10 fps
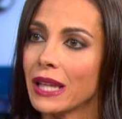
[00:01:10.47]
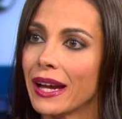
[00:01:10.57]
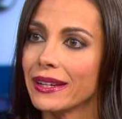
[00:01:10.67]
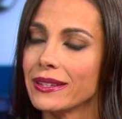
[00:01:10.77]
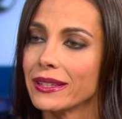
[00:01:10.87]

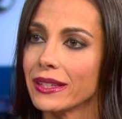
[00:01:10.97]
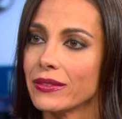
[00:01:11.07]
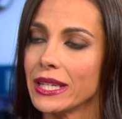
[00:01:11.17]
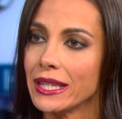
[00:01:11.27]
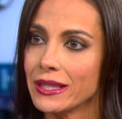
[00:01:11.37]
line is it
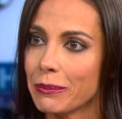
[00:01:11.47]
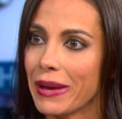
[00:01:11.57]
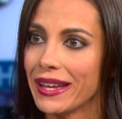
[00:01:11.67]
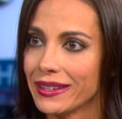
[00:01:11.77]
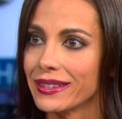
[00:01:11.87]
gives
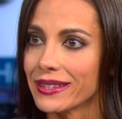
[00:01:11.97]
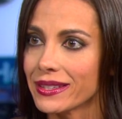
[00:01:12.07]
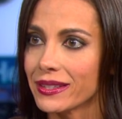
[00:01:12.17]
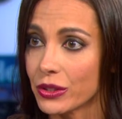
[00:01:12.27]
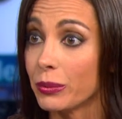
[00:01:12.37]

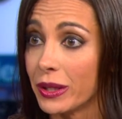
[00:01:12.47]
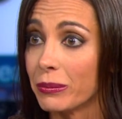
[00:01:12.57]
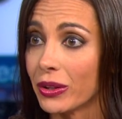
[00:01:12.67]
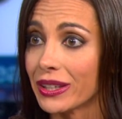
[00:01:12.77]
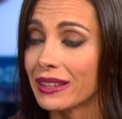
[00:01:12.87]
independence to
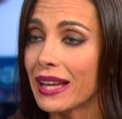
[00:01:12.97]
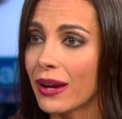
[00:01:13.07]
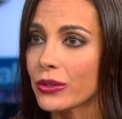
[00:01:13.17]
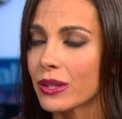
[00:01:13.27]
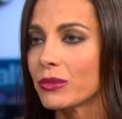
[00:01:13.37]
people. It
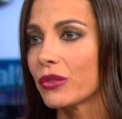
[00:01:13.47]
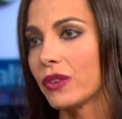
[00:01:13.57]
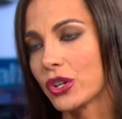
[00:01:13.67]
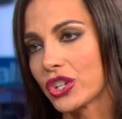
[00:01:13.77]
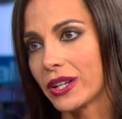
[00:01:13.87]
allows them to
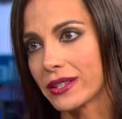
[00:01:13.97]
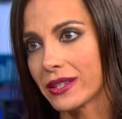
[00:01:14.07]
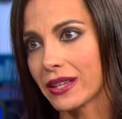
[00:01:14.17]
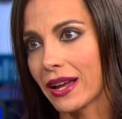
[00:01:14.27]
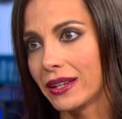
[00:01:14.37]
function in
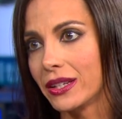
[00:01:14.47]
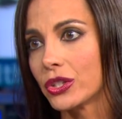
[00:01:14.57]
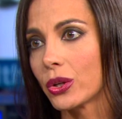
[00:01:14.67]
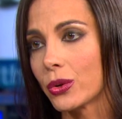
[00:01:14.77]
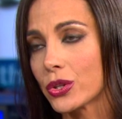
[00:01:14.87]
society,
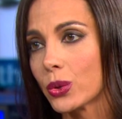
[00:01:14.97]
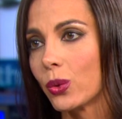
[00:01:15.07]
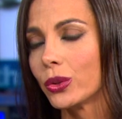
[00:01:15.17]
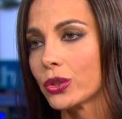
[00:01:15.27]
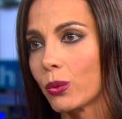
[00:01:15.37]
to go to
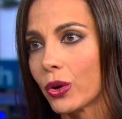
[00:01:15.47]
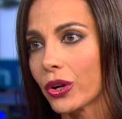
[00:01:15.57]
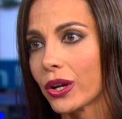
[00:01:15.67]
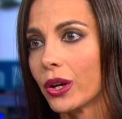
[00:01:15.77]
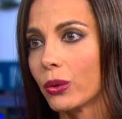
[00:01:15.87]
school, to
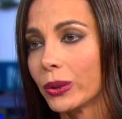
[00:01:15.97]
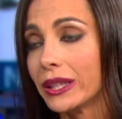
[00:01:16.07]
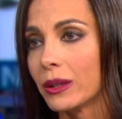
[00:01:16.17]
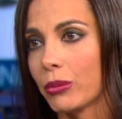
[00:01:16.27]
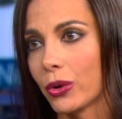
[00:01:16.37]
work.
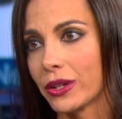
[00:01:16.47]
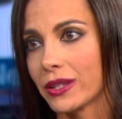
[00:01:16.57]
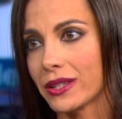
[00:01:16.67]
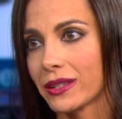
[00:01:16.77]
Really important.